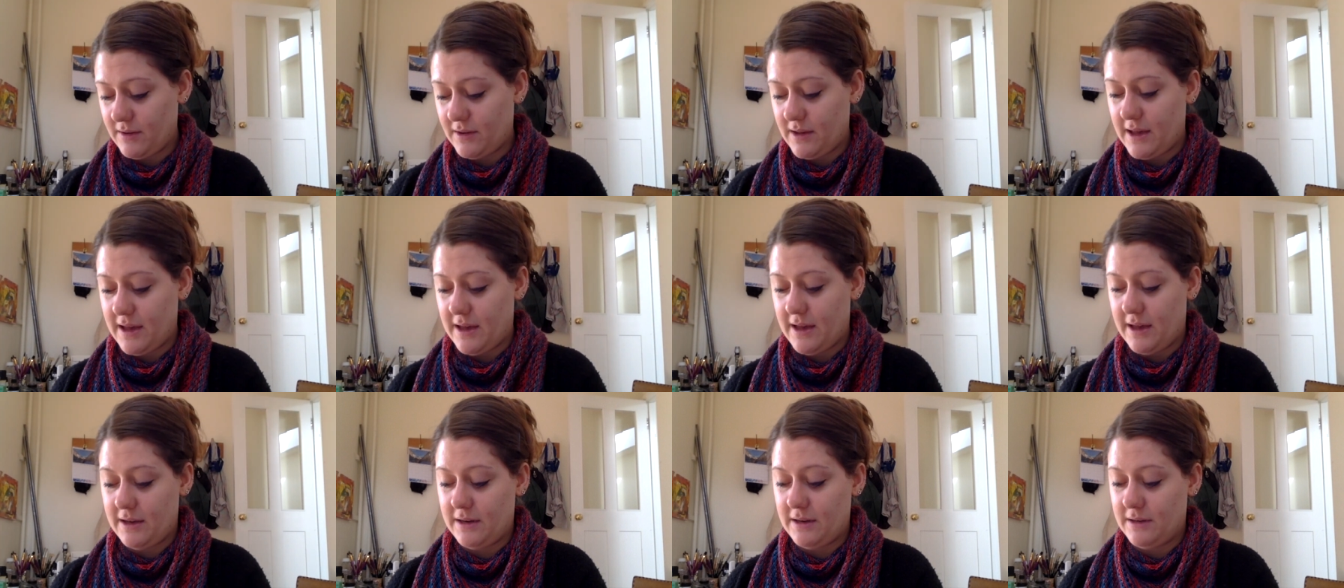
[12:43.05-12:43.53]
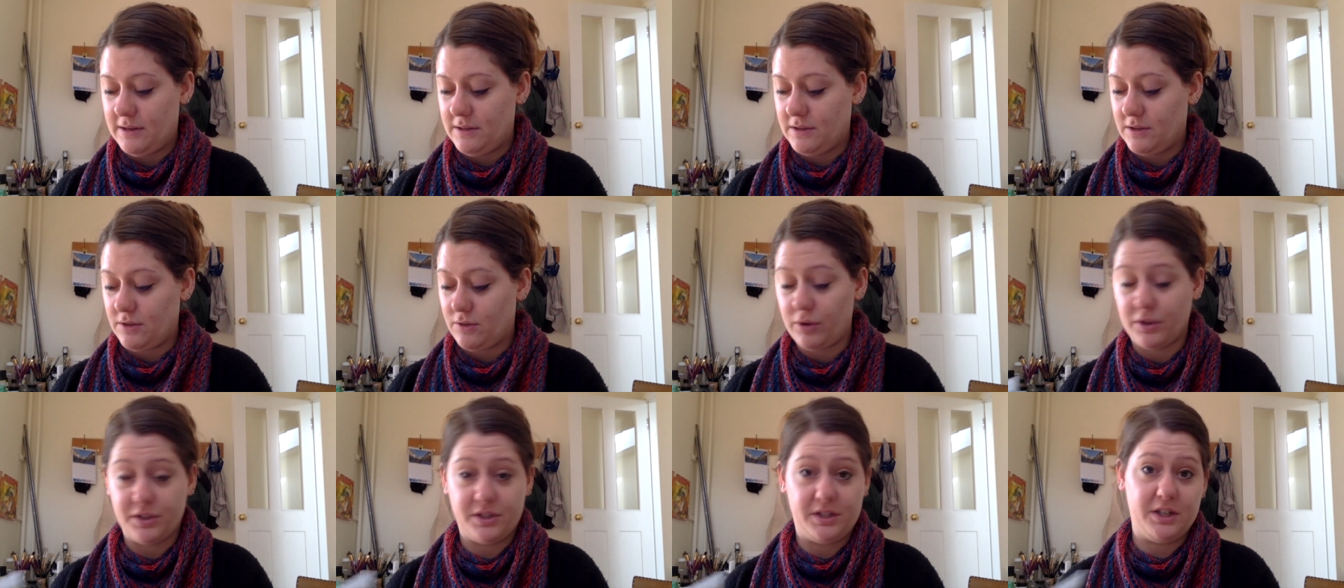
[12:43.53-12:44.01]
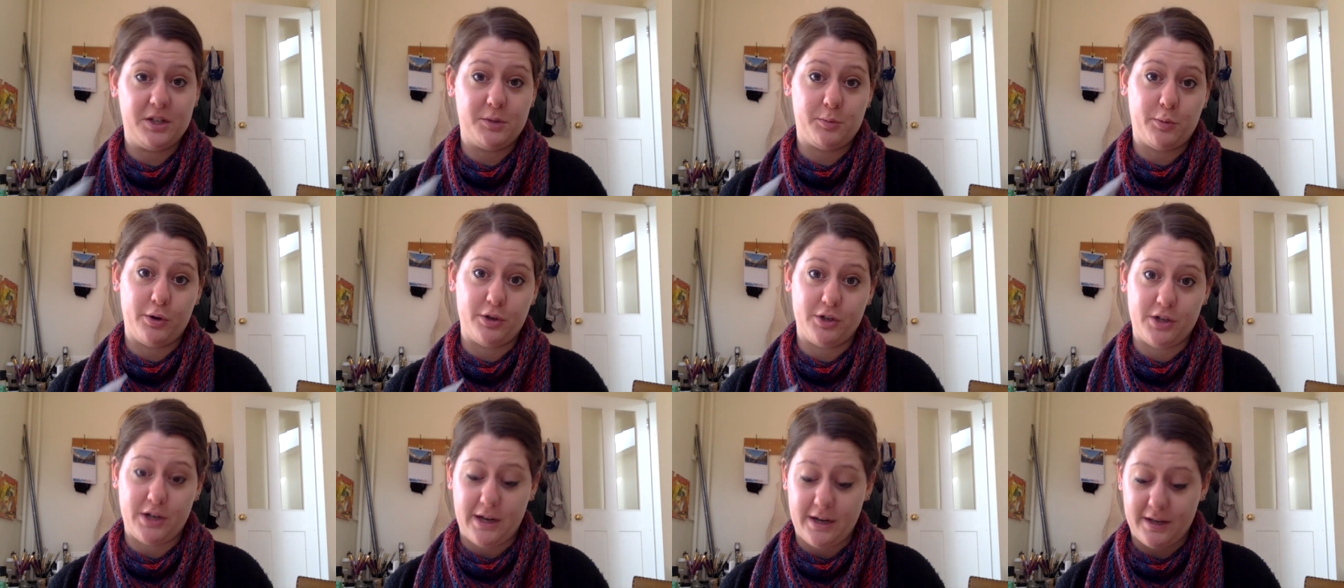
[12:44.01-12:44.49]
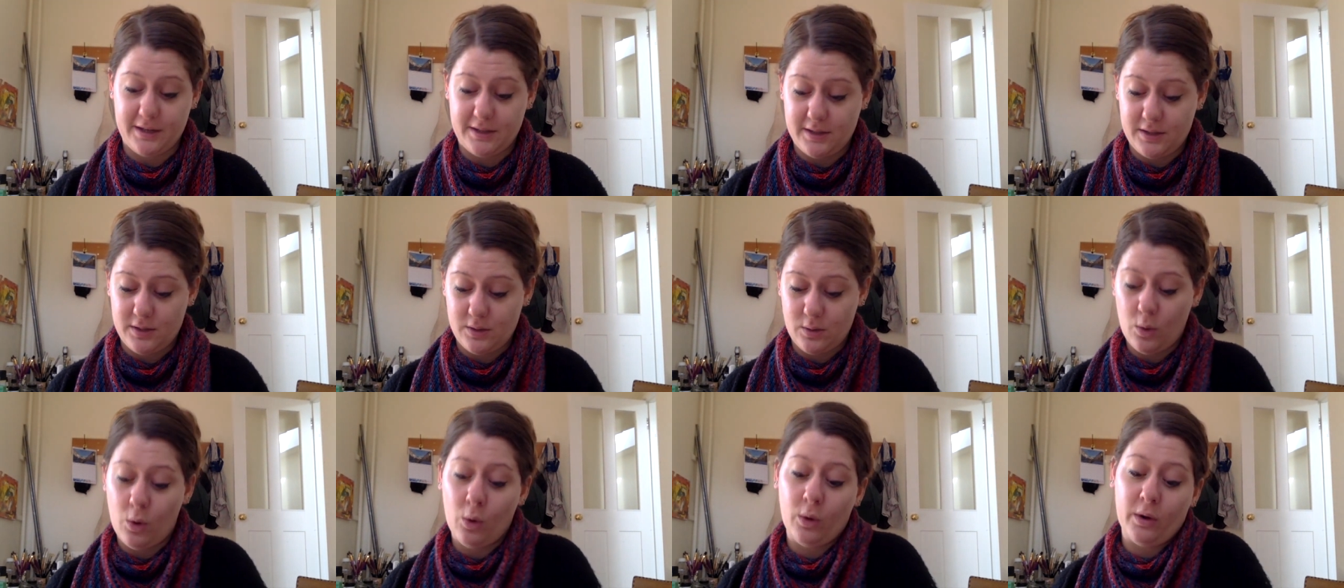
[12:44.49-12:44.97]
and cross stitch
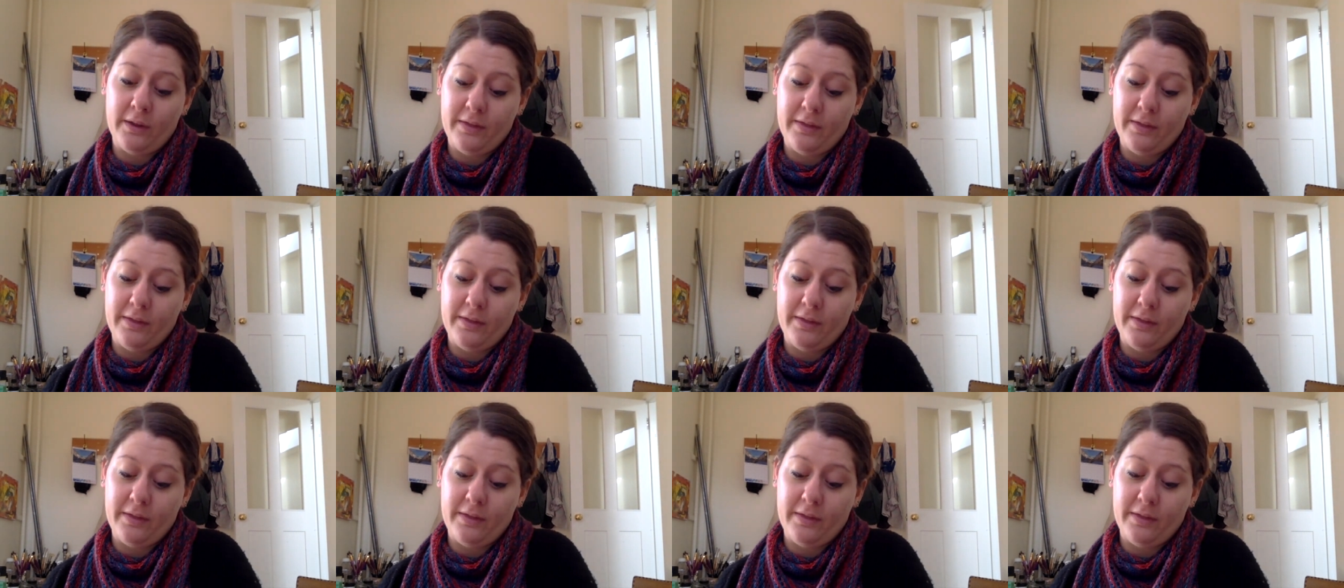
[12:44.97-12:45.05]
projects all